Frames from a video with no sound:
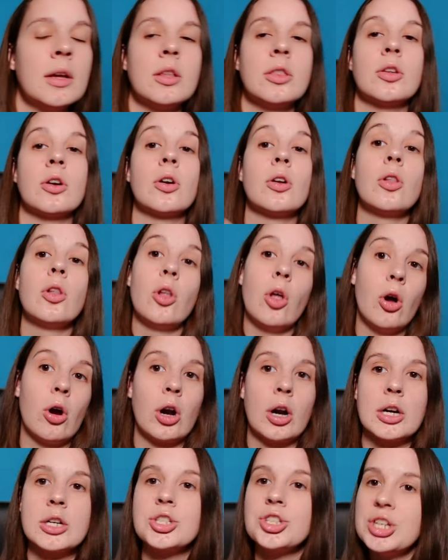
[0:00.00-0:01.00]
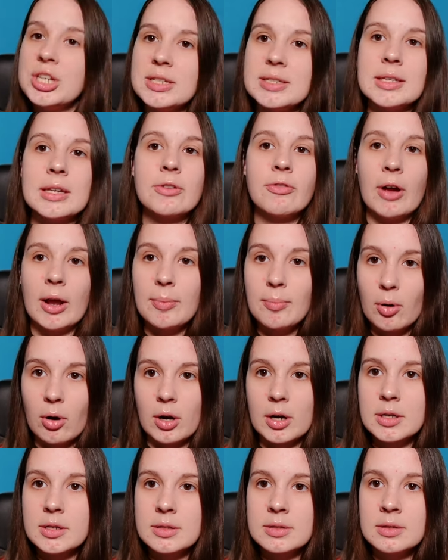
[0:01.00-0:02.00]
they're large, easy to find
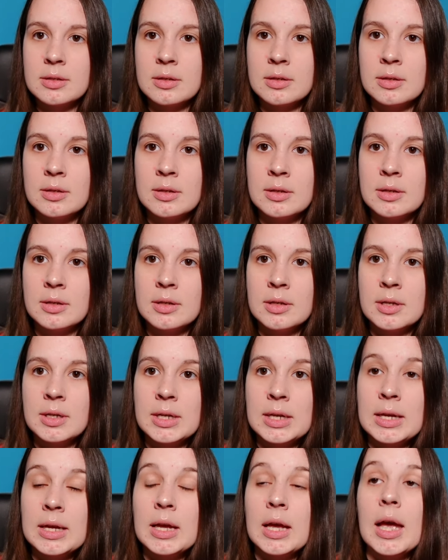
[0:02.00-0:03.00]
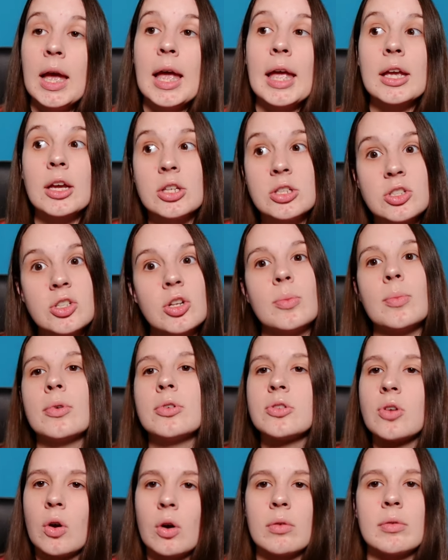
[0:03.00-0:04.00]
parts. And
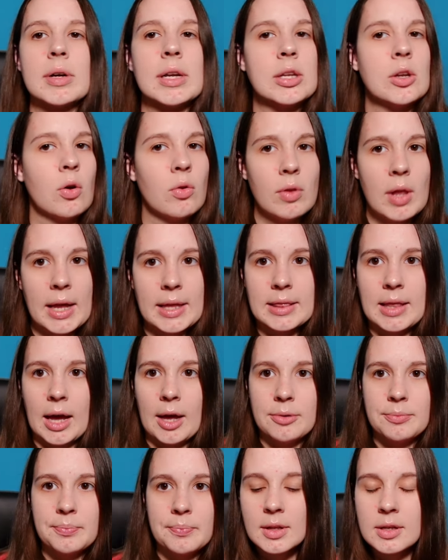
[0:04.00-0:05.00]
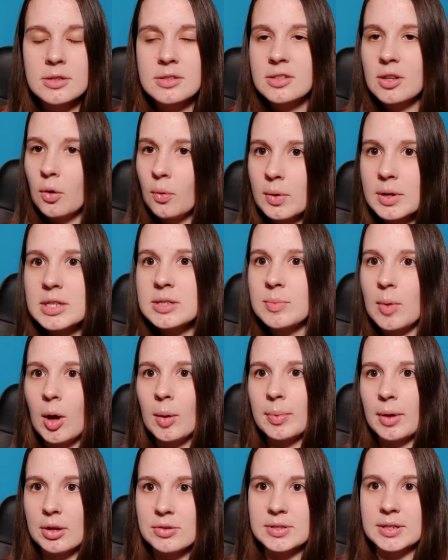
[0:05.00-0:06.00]
consumers already don't like that. So what has
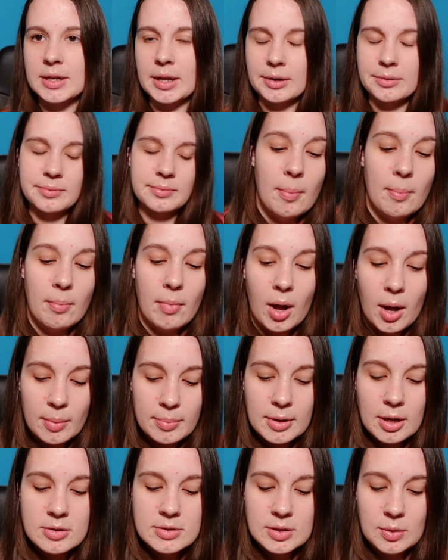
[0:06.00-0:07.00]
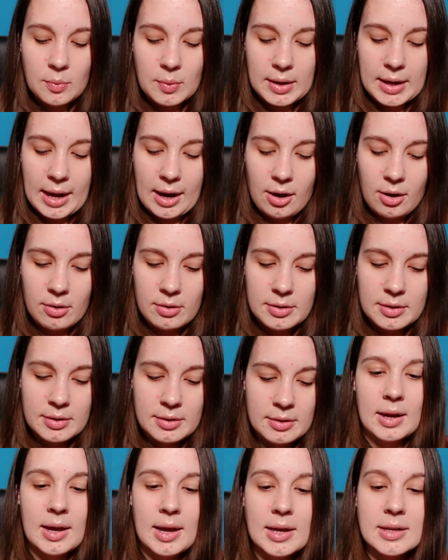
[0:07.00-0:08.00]
Momcozy done? Momcozy went out
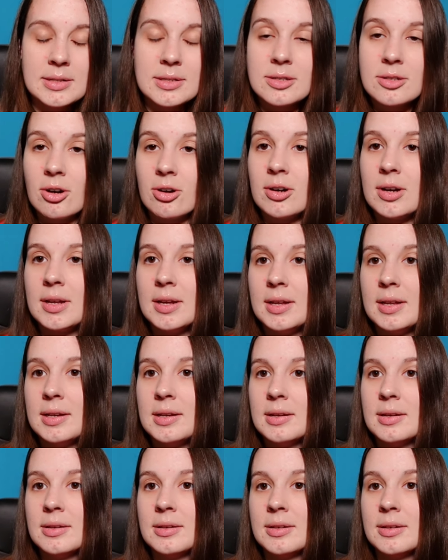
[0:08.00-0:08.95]
and started